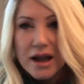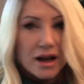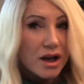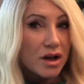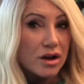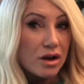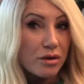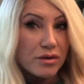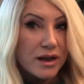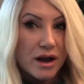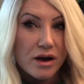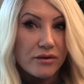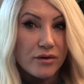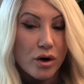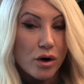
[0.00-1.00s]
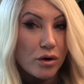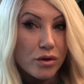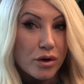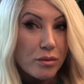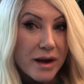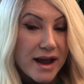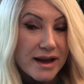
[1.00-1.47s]
Can you think of other
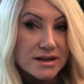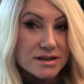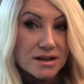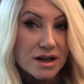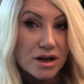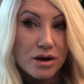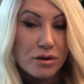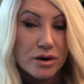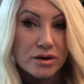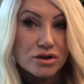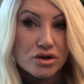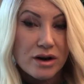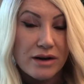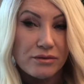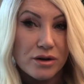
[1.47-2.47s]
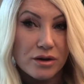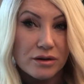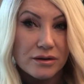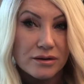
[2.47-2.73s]
ways that you can travel?